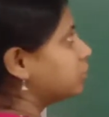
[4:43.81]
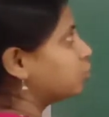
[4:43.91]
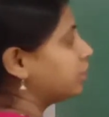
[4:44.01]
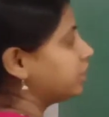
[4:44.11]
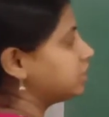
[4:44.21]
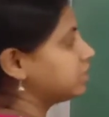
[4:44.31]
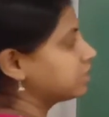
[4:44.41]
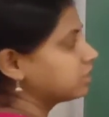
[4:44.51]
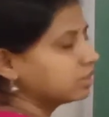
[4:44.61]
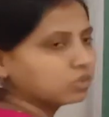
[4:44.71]
2 digits,
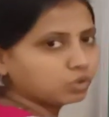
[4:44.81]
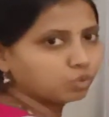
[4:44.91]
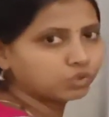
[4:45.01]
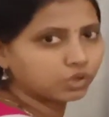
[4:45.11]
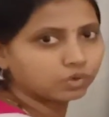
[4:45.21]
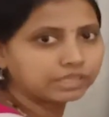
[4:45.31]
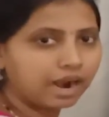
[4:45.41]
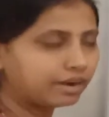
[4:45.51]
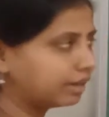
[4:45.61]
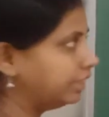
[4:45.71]
so 2 zeros,
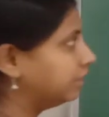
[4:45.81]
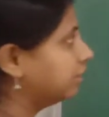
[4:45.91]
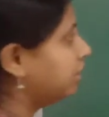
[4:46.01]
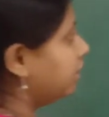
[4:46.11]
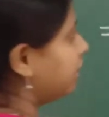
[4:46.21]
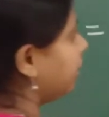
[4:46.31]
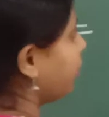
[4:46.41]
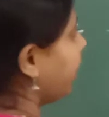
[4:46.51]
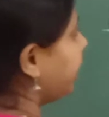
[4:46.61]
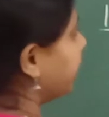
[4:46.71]
100
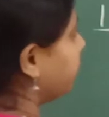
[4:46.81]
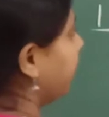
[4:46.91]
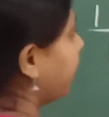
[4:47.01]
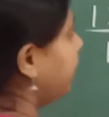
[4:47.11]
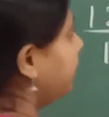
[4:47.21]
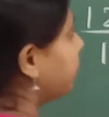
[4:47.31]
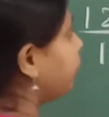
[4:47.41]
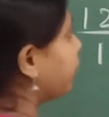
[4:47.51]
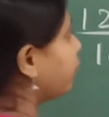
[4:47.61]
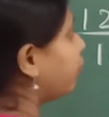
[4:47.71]
divided by
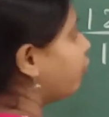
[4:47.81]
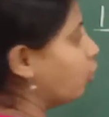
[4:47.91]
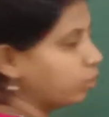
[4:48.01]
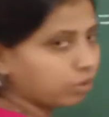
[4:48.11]
4.